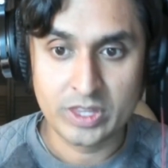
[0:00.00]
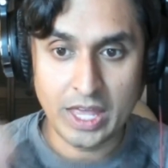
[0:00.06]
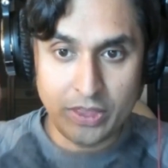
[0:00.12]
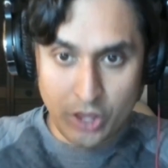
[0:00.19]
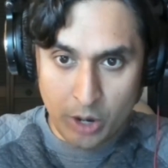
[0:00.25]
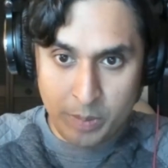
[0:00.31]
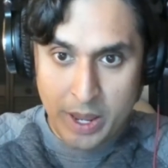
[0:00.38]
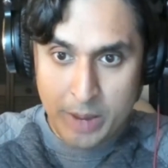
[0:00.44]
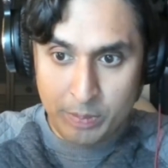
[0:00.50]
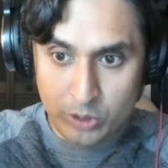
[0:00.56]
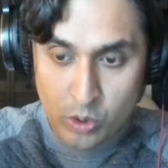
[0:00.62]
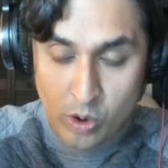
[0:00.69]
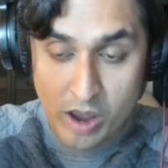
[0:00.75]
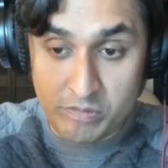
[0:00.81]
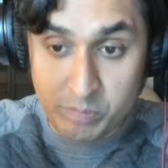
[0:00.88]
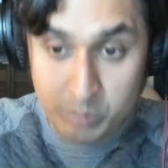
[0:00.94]
Then there are
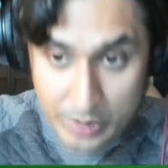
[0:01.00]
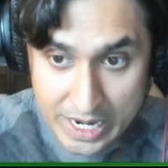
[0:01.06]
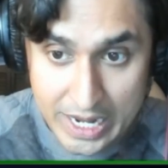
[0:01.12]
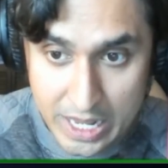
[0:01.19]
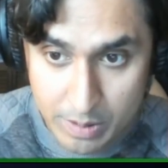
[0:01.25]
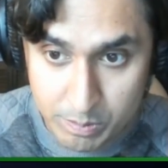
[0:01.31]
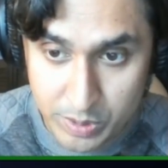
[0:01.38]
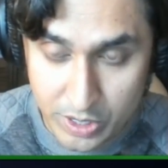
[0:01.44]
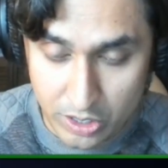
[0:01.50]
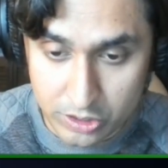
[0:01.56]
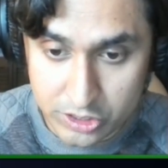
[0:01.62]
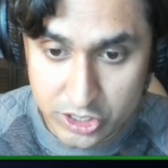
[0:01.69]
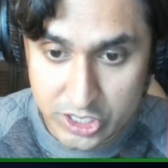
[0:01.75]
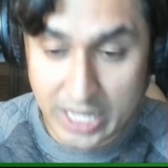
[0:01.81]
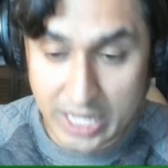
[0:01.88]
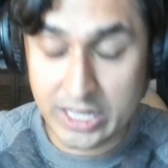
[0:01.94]
people who have medium
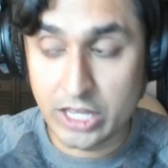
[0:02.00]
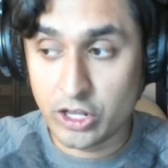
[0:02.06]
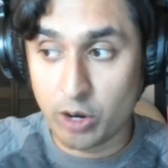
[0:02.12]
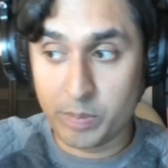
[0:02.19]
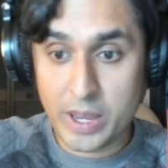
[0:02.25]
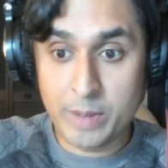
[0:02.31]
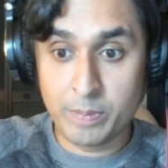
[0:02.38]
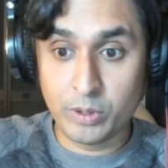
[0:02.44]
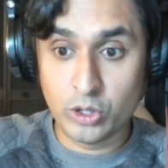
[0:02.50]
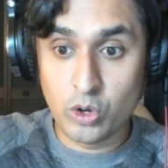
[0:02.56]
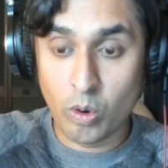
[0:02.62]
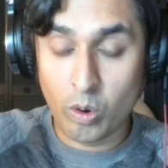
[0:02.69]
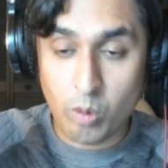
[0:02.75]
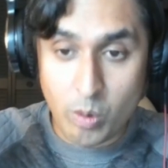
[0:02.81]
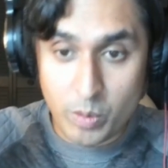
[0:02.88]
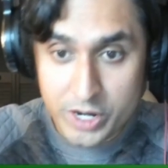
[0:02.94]
builds and then there are people
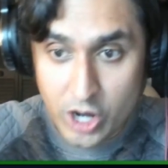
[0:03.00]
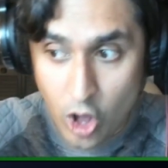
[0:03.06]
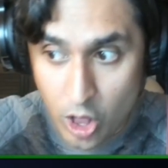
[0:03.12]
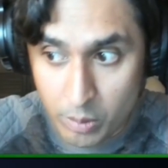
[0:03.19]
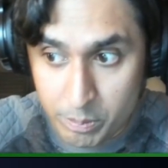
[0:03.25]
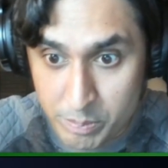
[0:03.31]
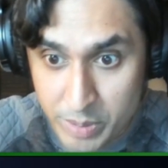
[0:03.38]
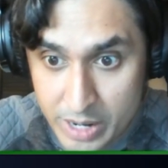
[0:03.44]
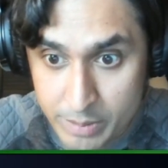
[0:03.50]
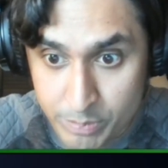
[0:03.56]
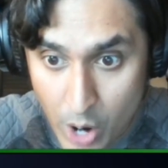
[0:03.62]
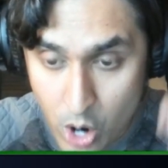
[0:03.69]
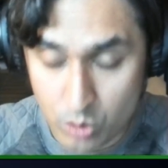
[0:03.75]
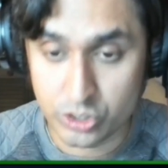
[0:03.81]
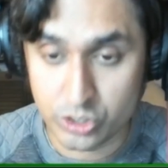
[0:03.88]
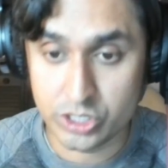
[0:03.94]
who are what we call big
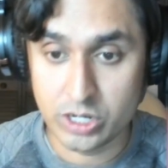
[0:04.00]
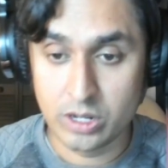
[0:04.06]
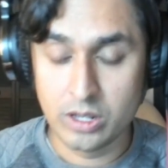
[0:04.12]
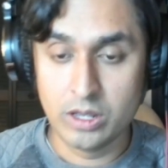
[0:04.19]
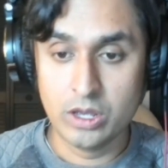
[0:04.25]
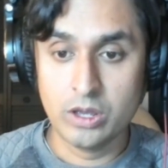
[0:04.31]
boned.